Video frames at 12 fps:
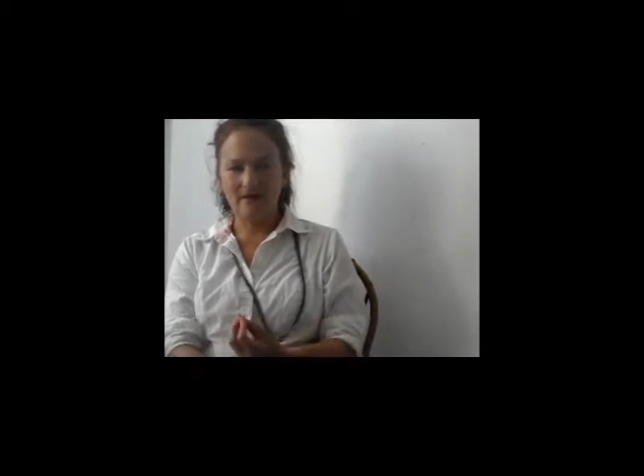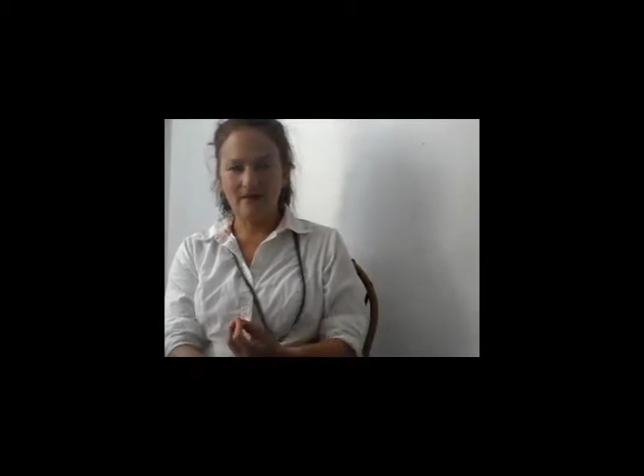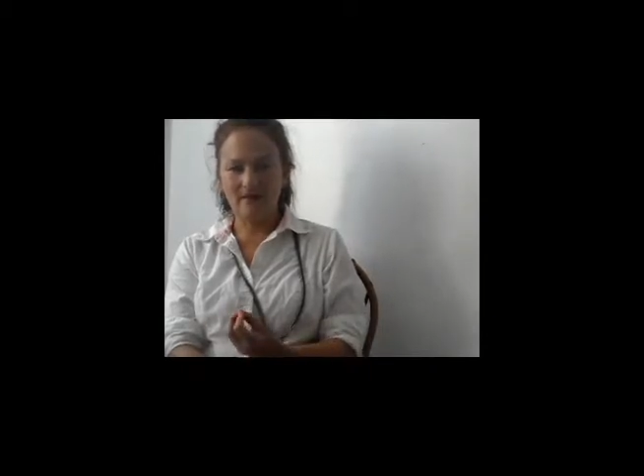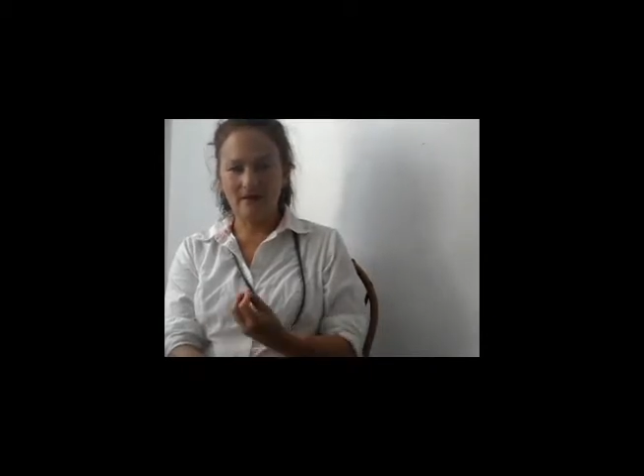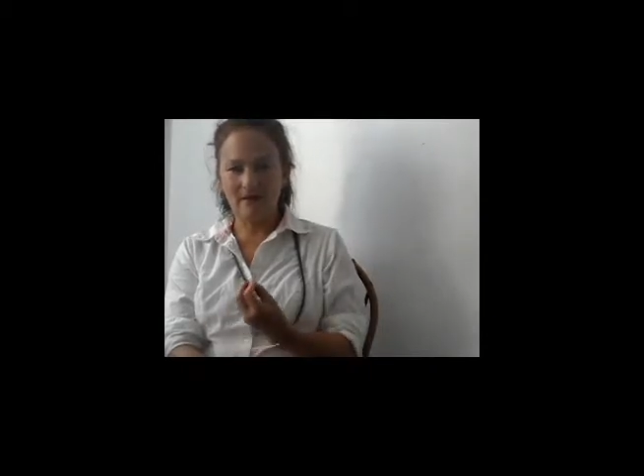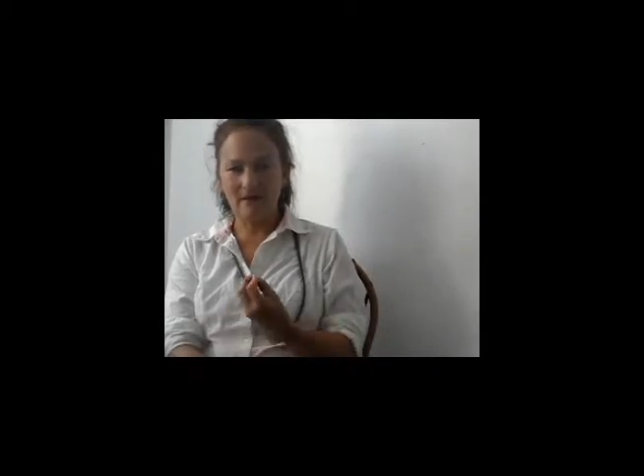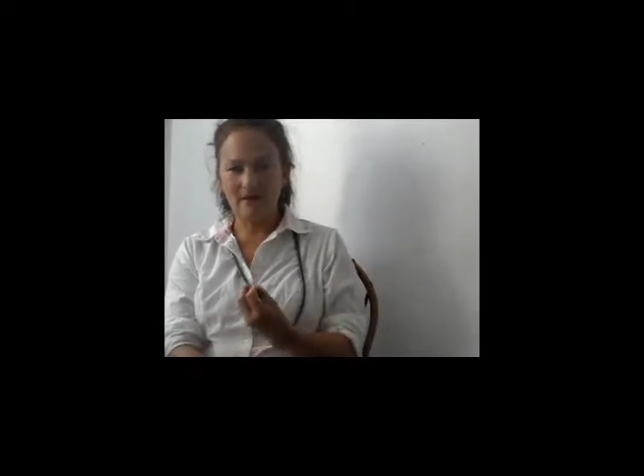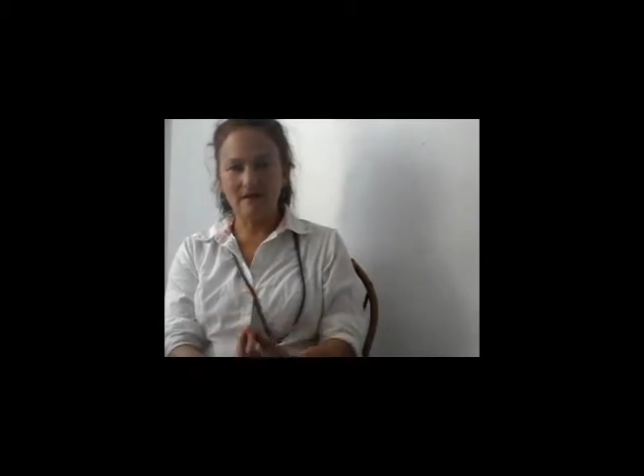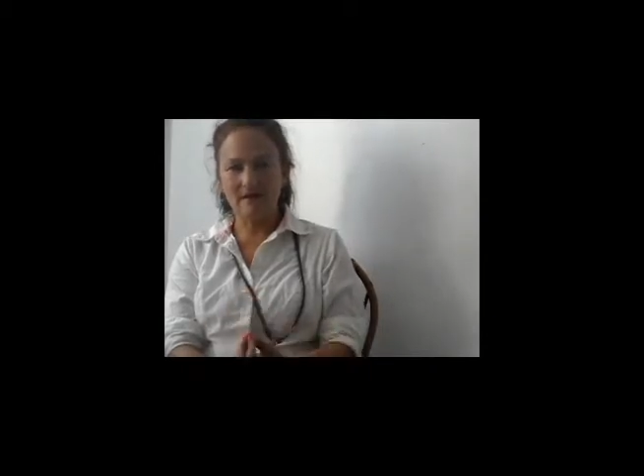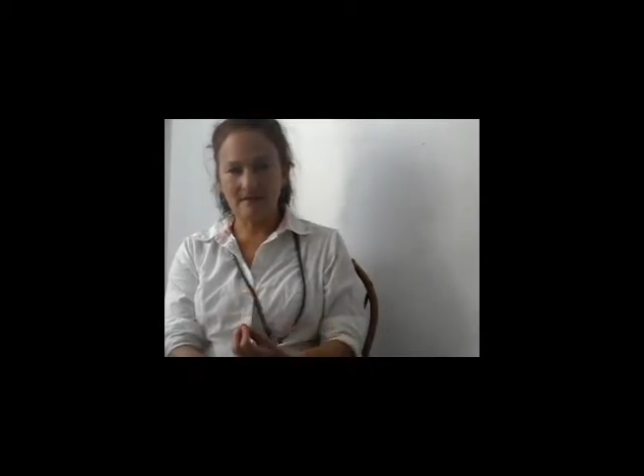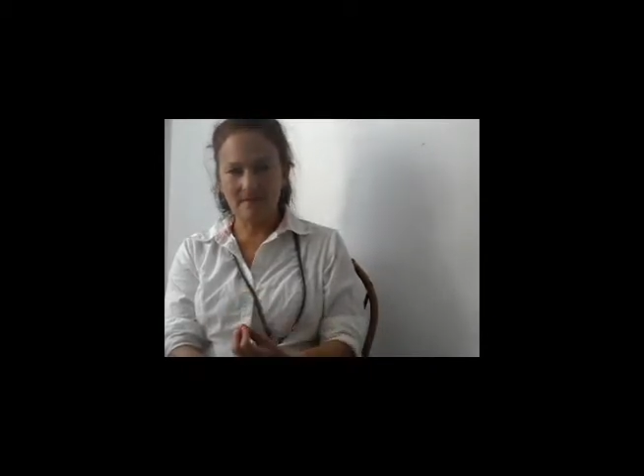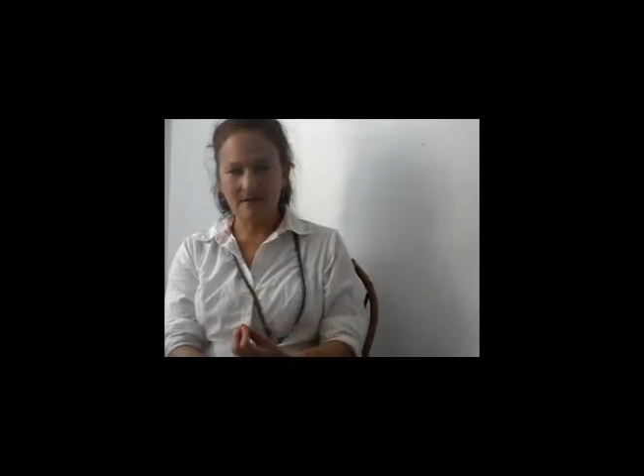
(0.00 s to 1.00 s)
to and that I
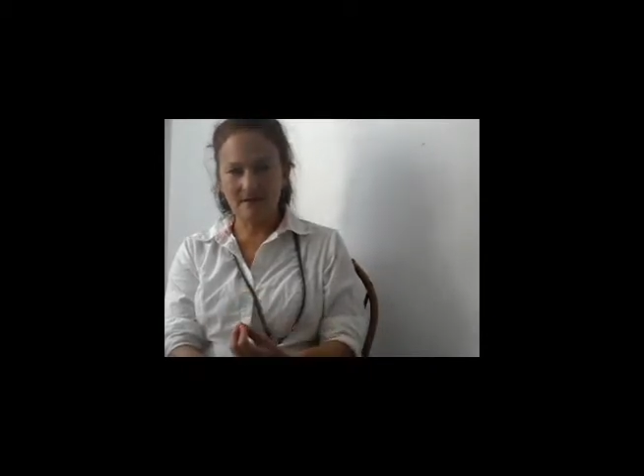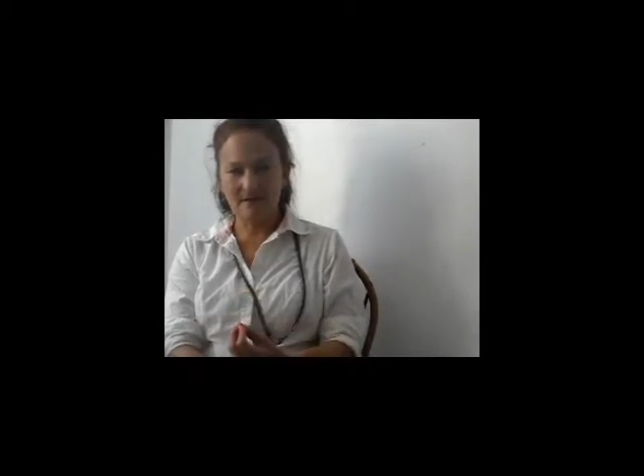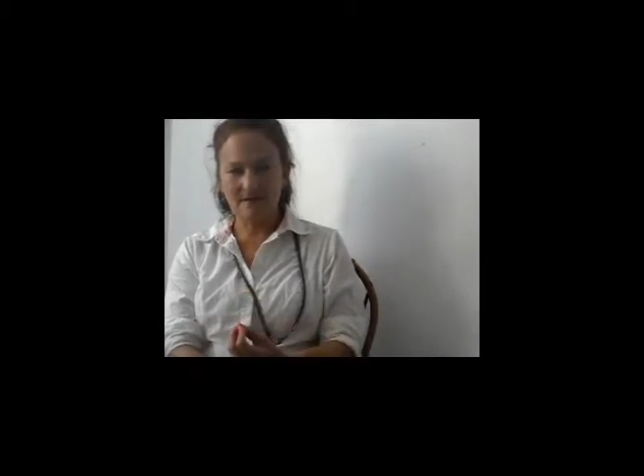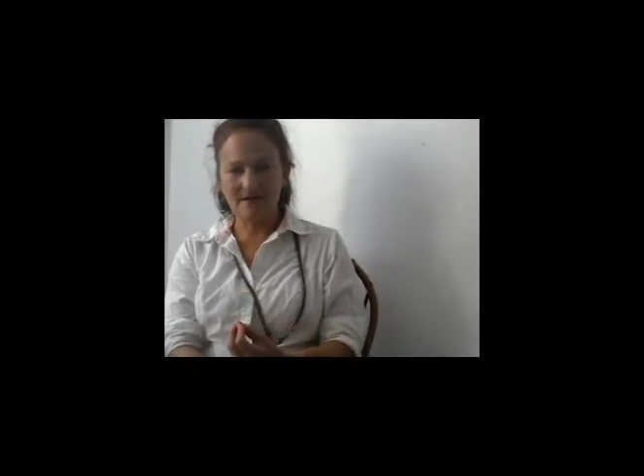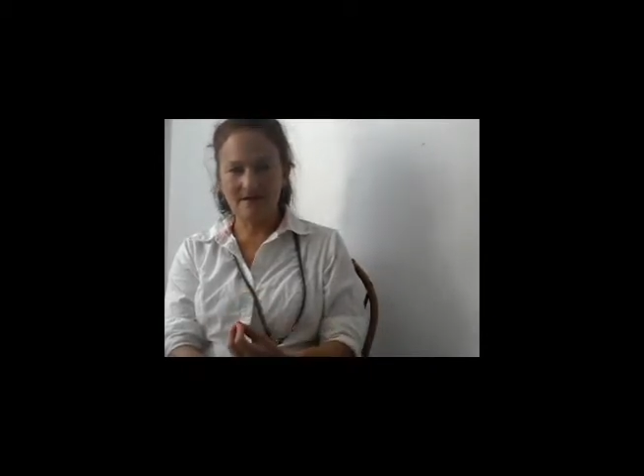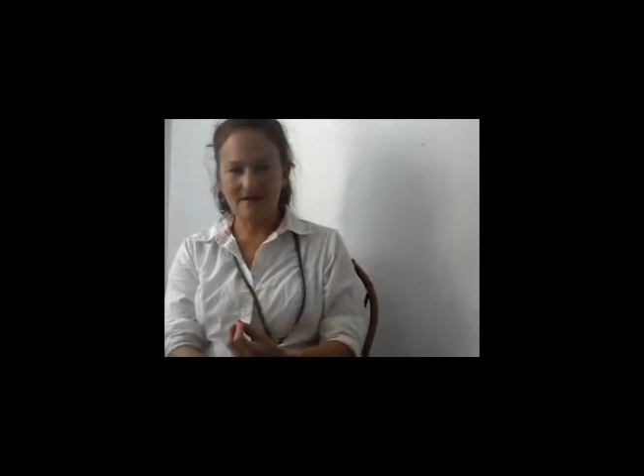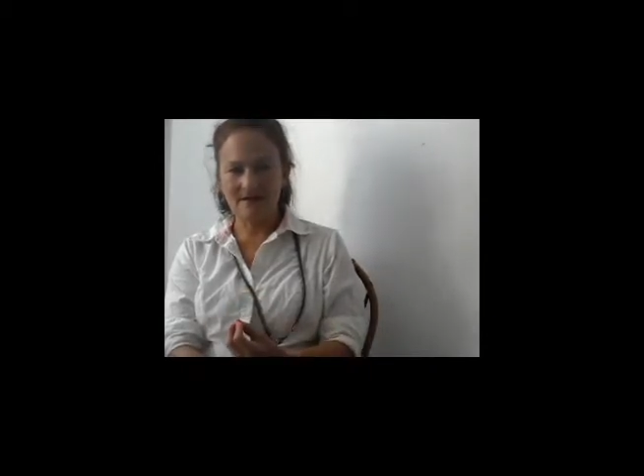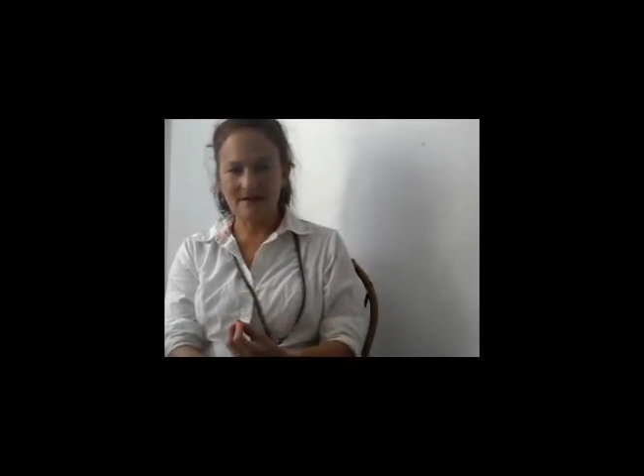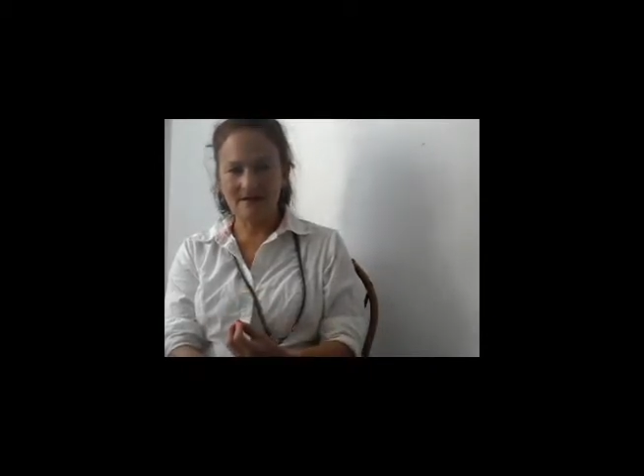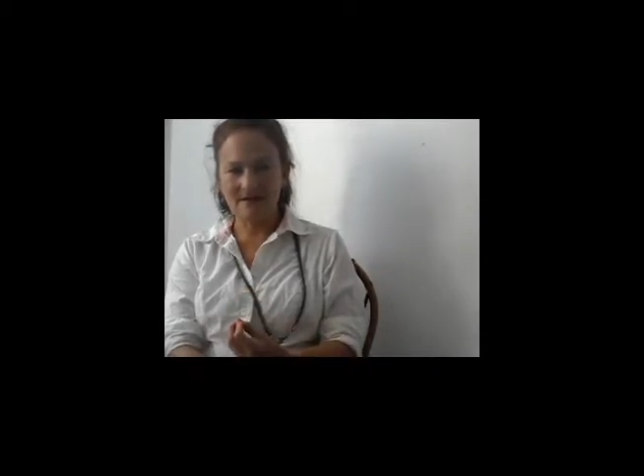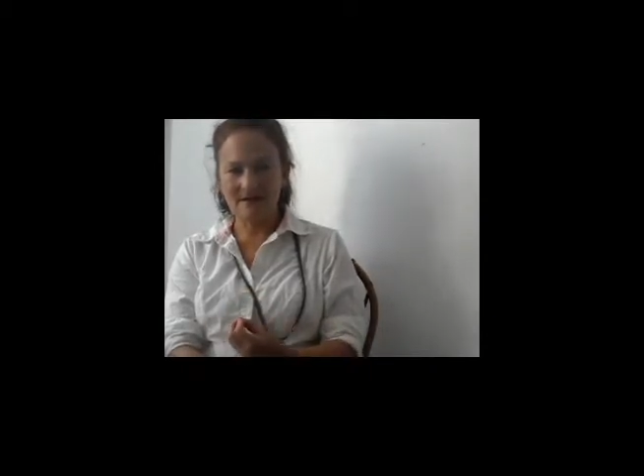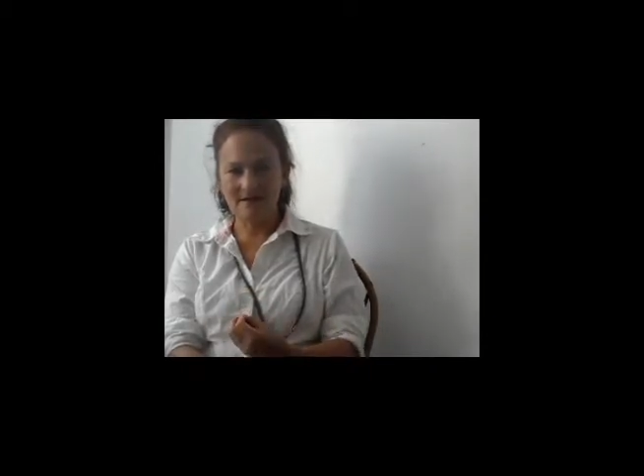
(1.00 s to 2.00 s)
experience is
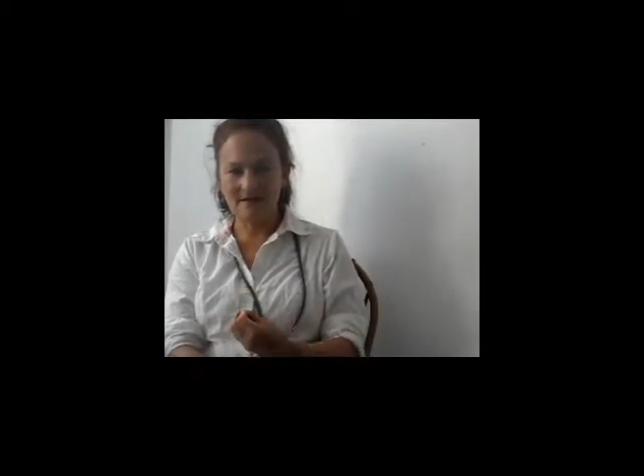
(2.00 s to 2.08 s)
this